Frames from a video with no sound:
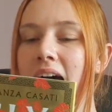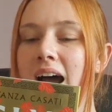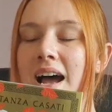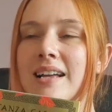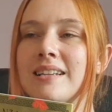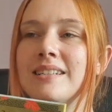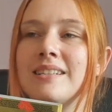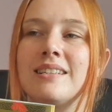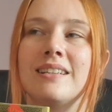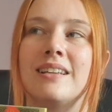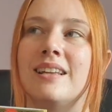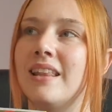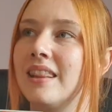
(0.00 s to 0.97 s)
And
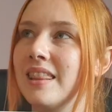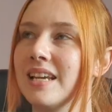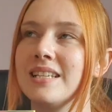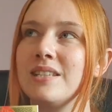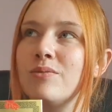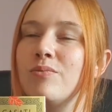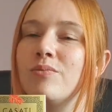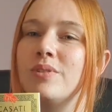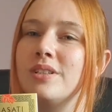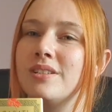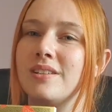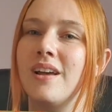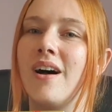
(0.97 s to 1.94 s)
this
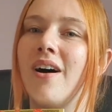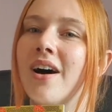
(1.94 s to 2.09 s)
was,